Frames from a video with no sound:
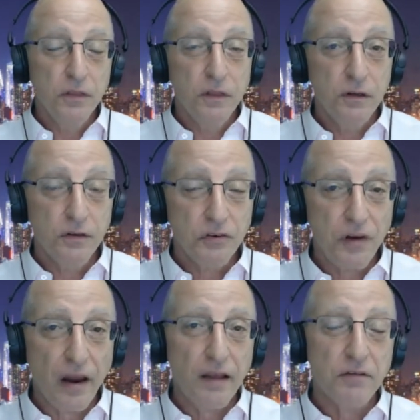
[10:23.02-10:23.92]
the
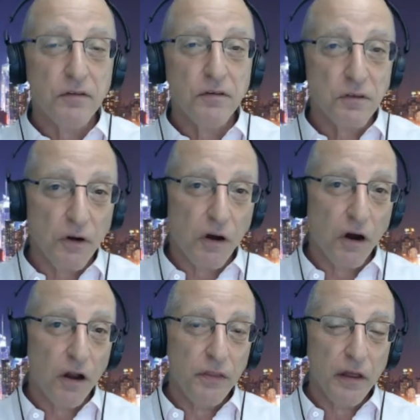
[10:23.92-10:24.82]
chances
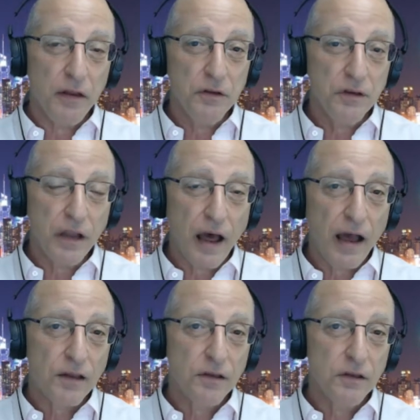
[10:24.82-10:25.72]
are that you're
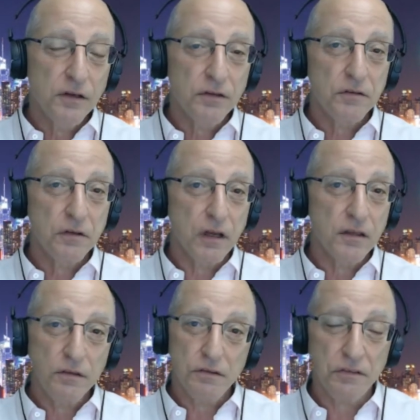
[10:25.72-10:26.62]
not going to
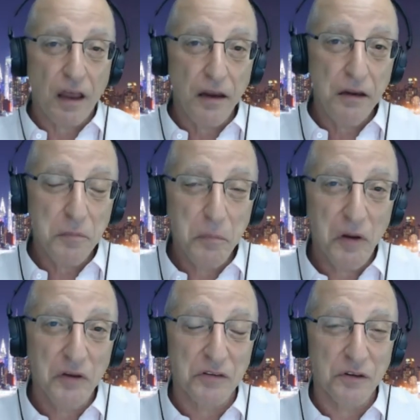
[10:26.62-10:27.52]
stay in
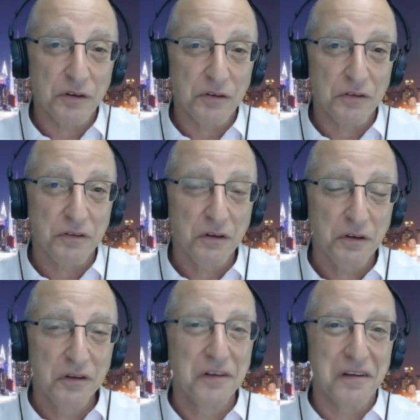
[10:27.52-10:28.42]
business.
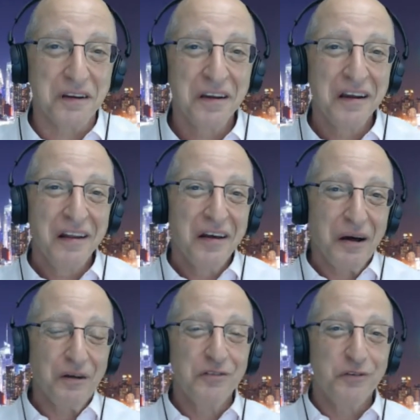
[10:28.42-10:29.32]

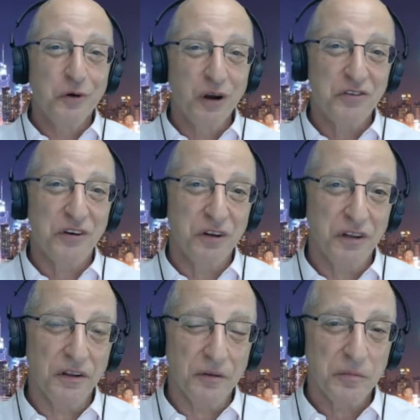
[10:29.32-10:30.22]
Unfortunately,